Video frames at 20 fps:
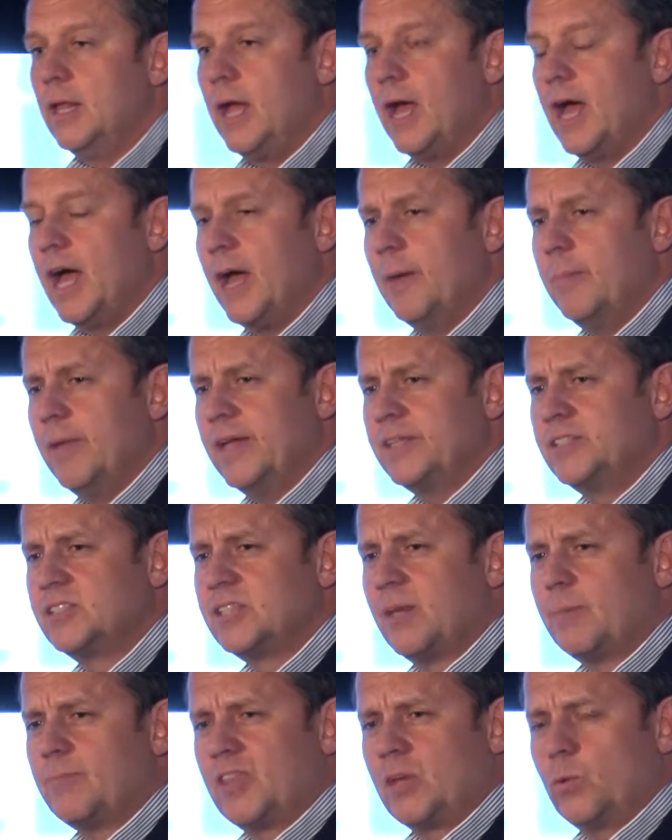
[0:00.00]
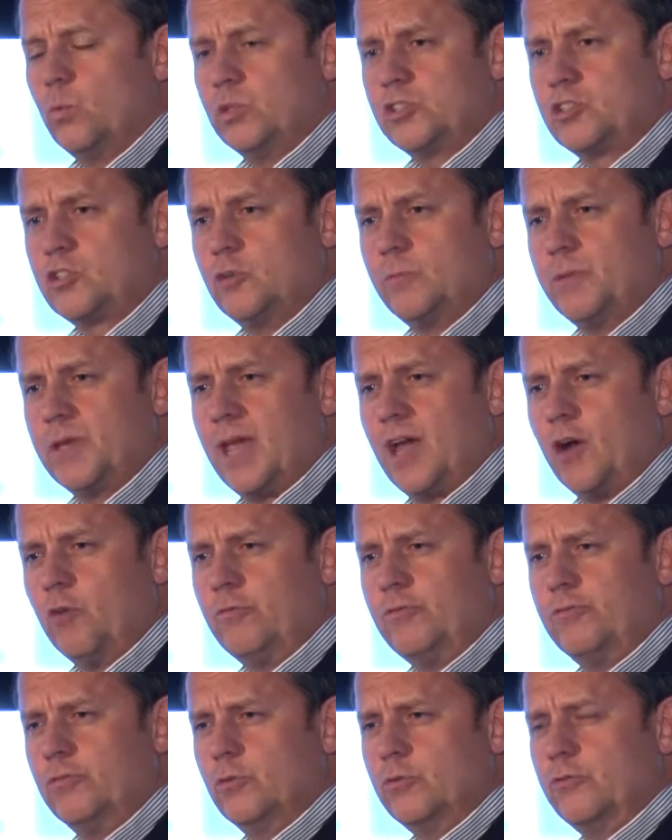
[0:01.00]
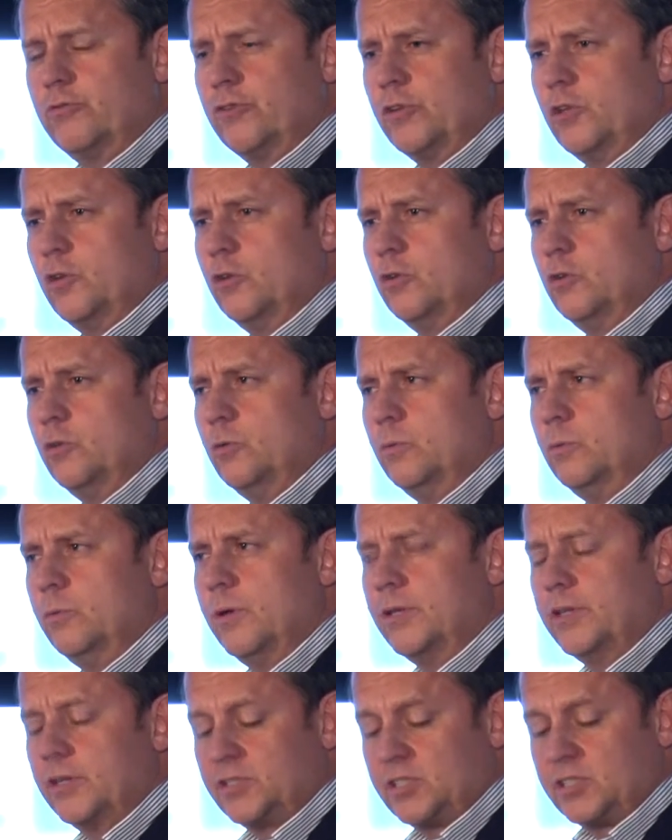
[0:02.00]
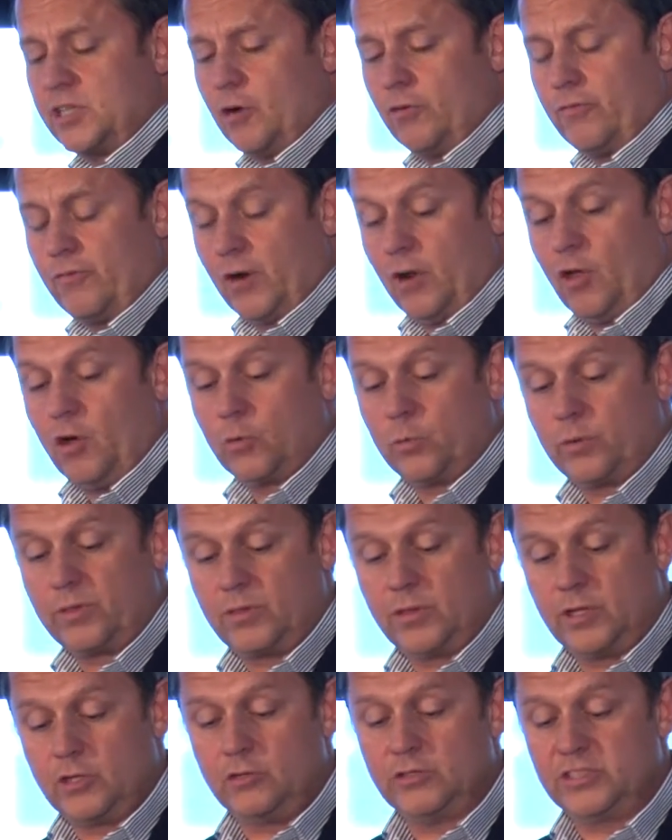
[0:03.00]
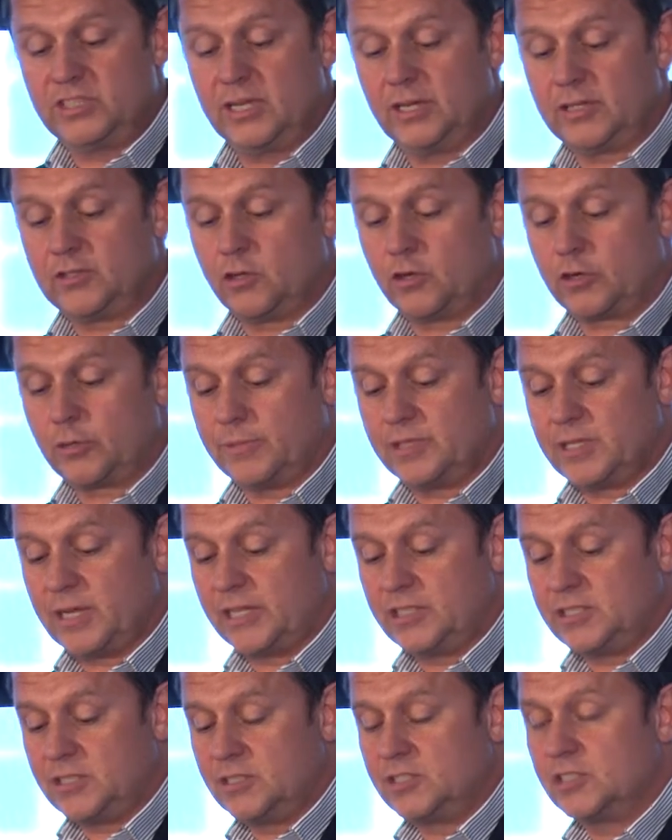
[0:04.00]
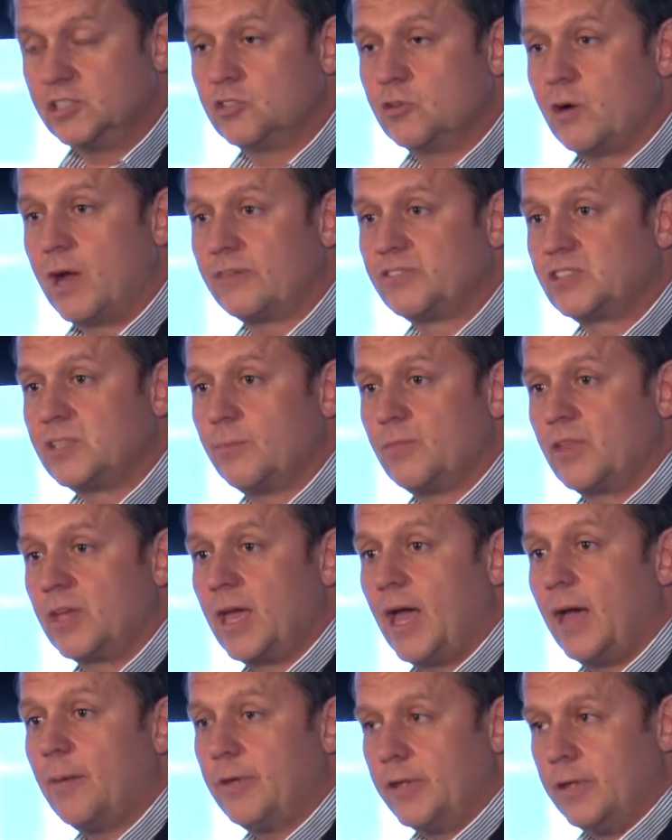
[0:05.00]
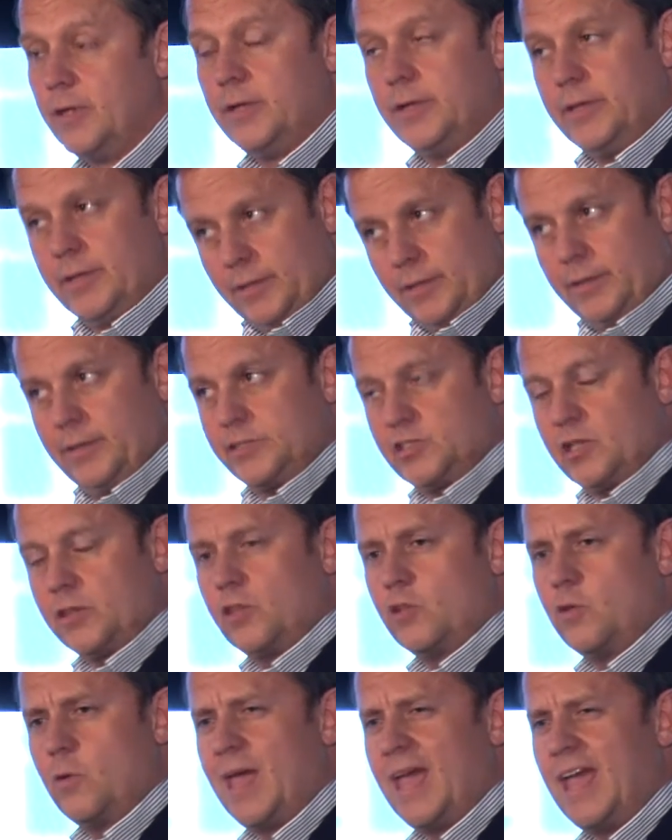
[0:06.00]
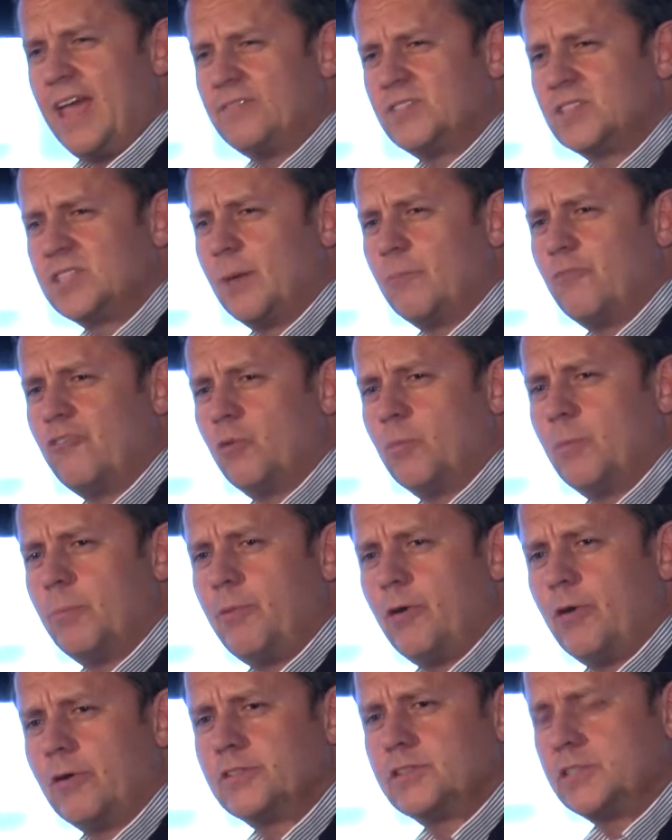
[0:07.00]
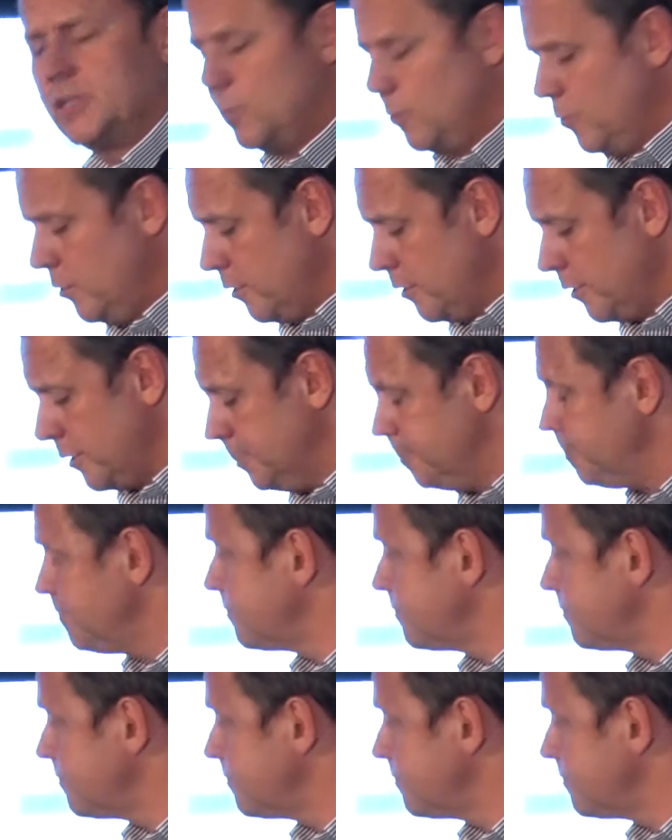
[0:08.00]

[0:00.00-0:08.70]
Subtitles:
it's something which could be helpful for you yourself, along with the New Zealand documentation, to draft something up so that you have some form of policy at work.